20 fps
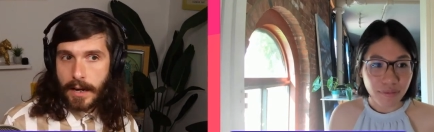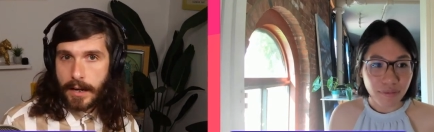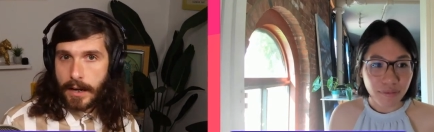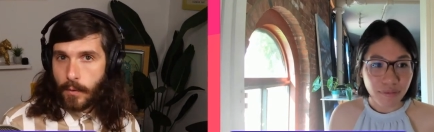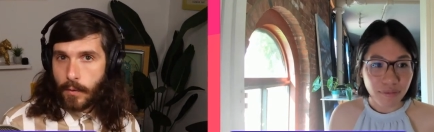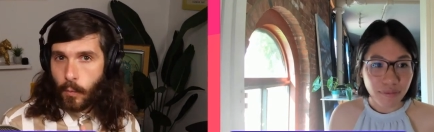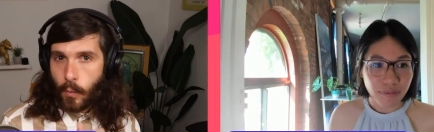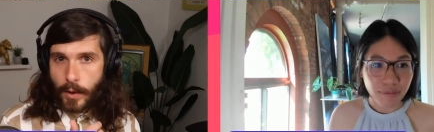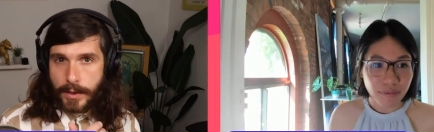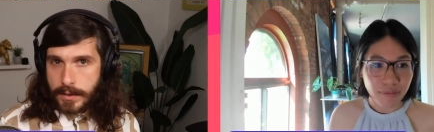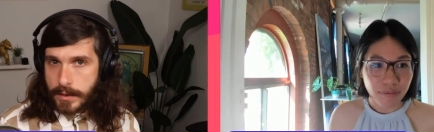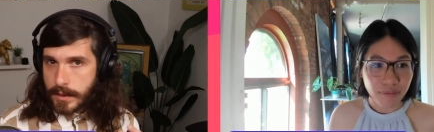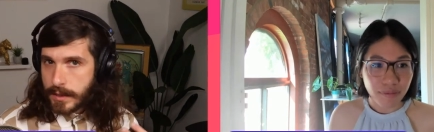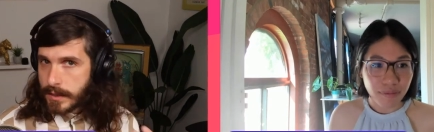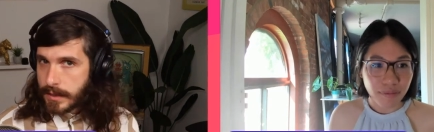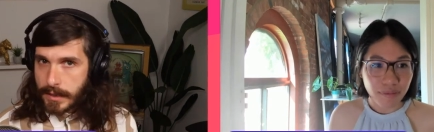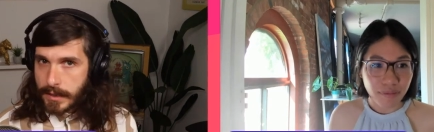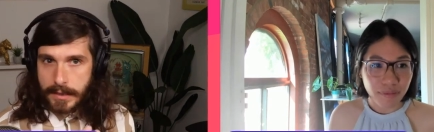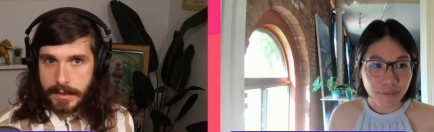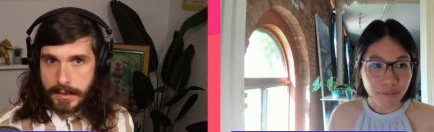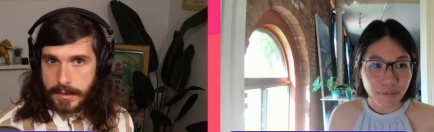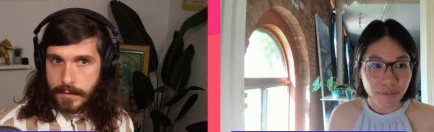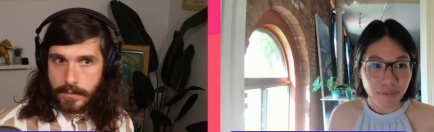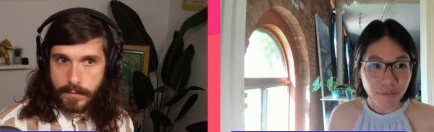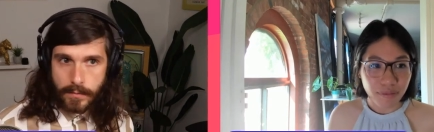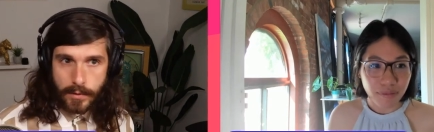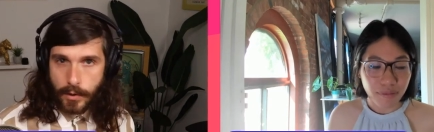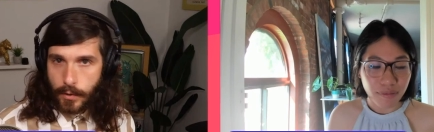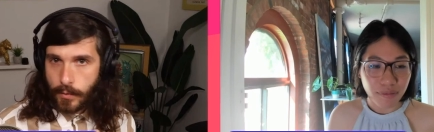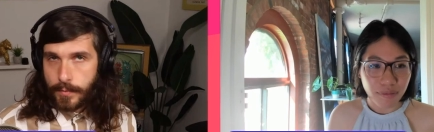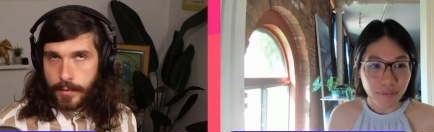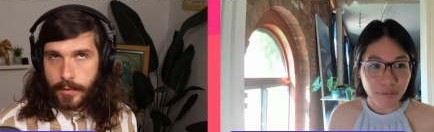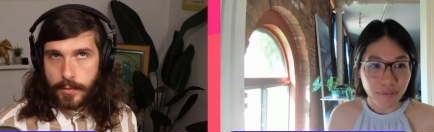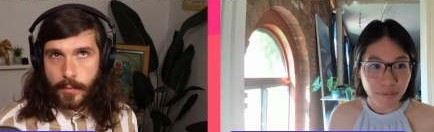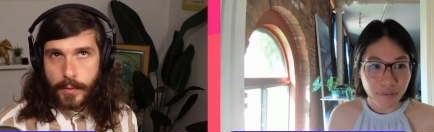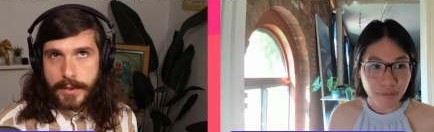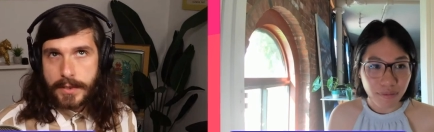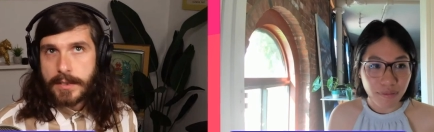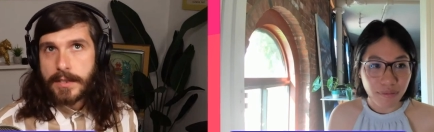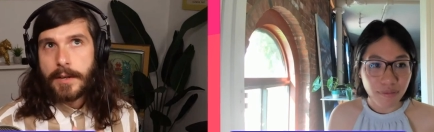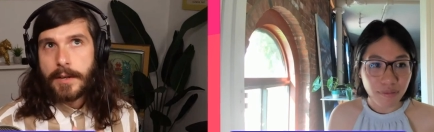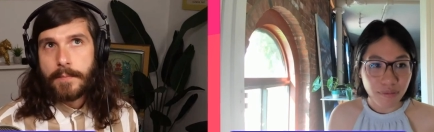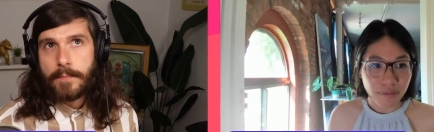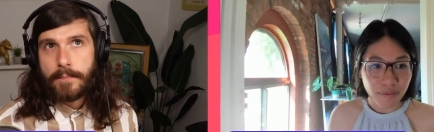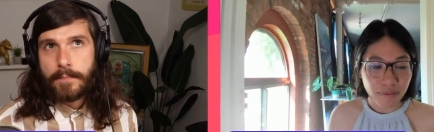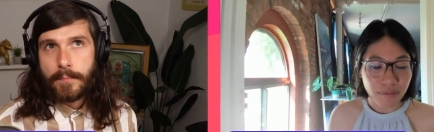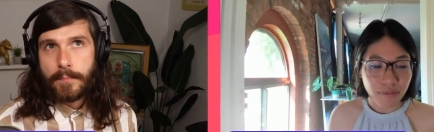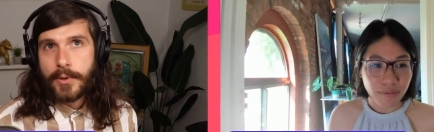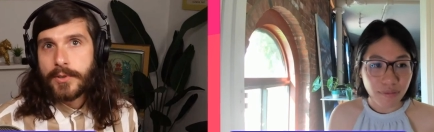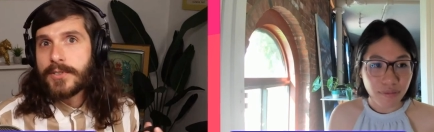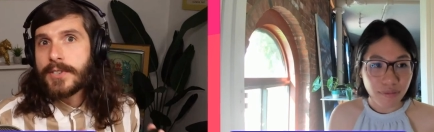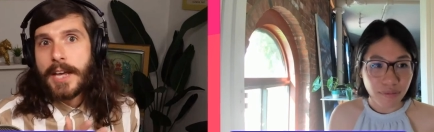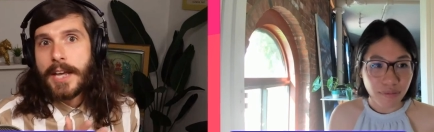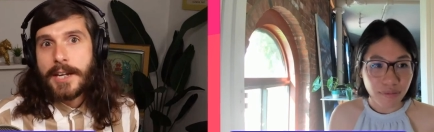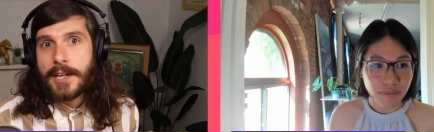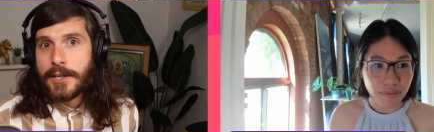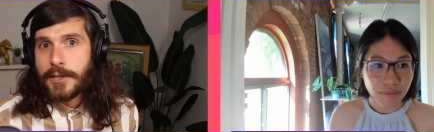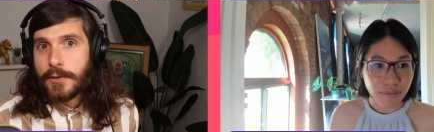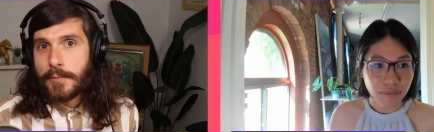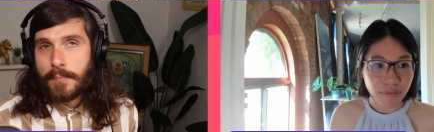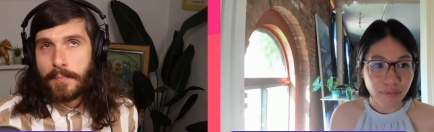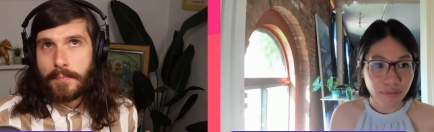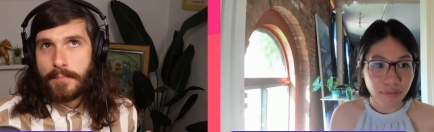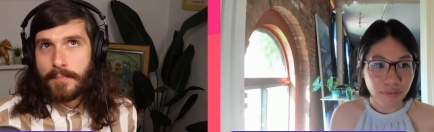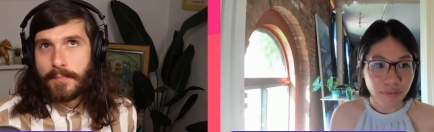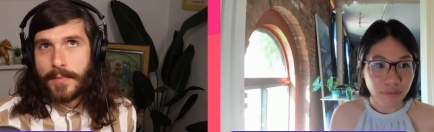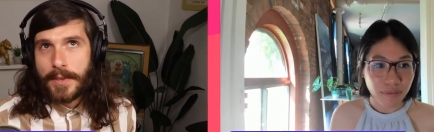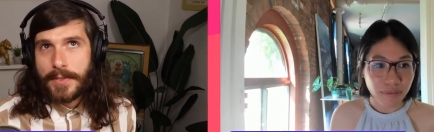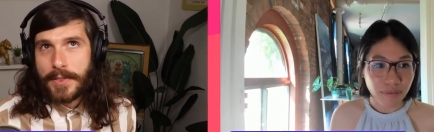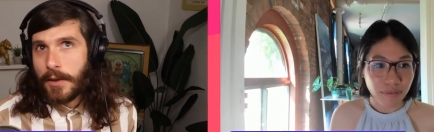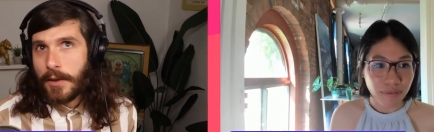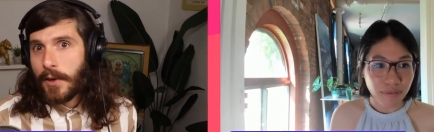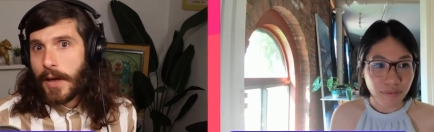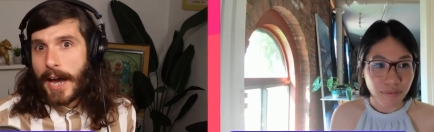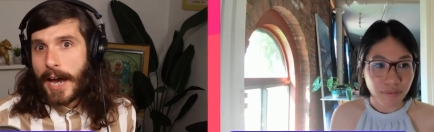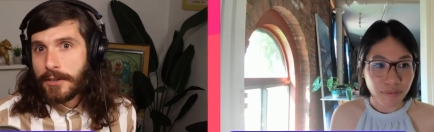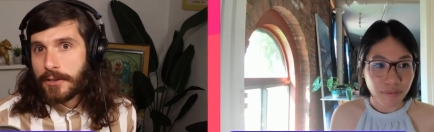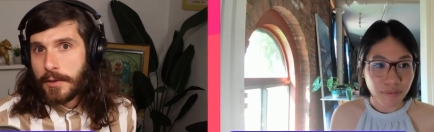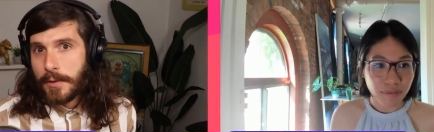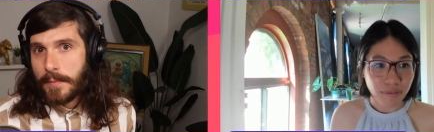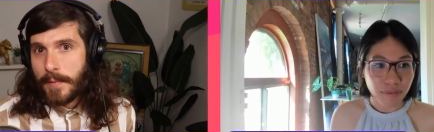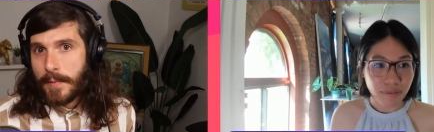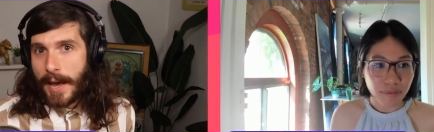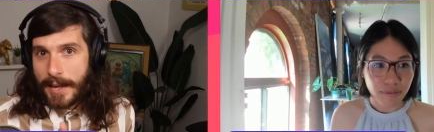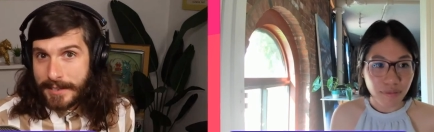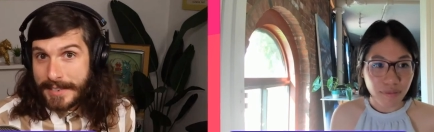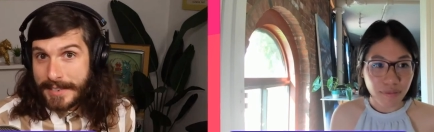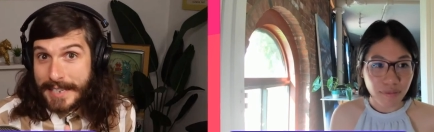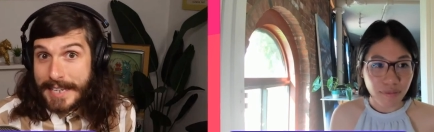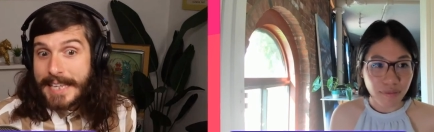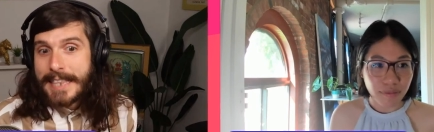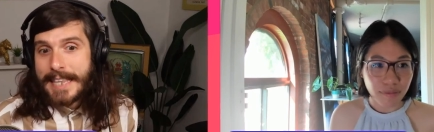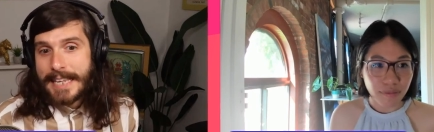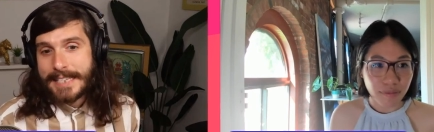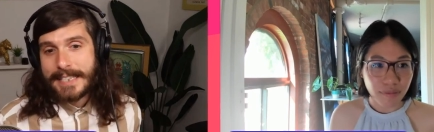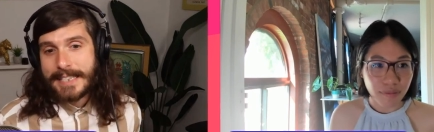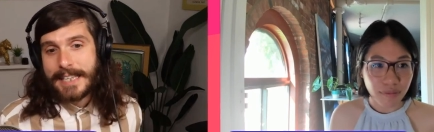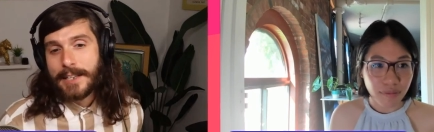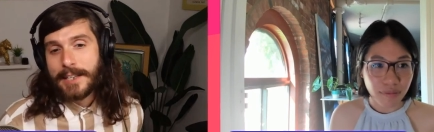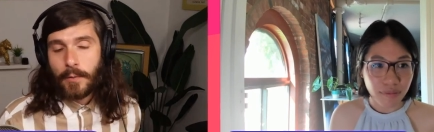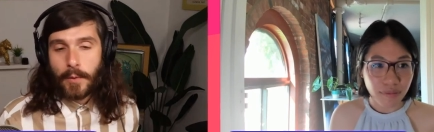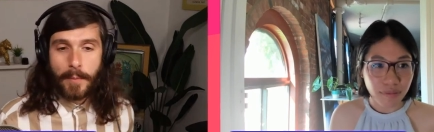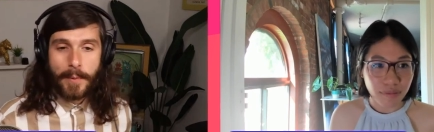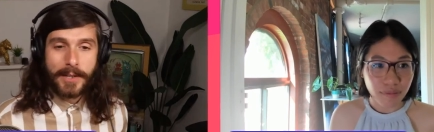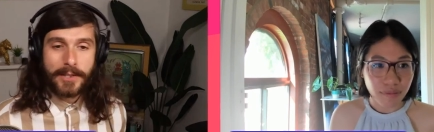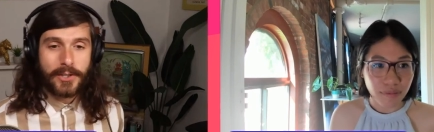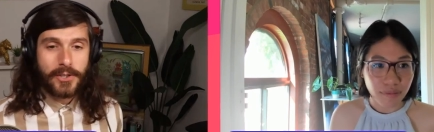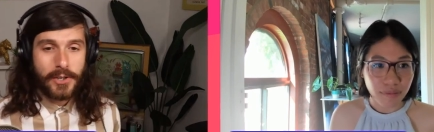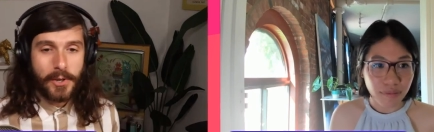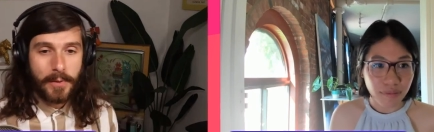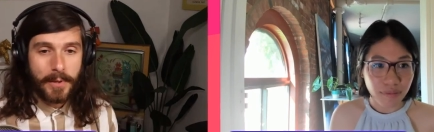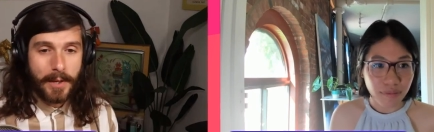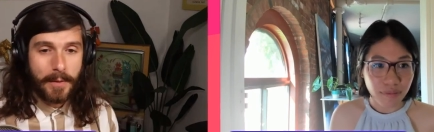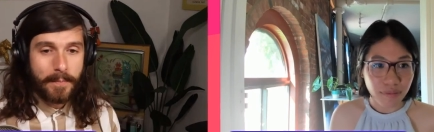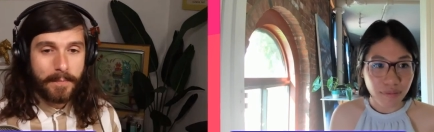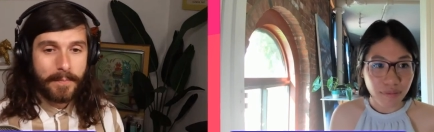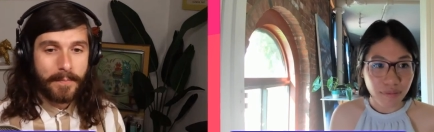Speaker 1: what's the six the what's the percentage that they'll actually see this thing that we're about to show them?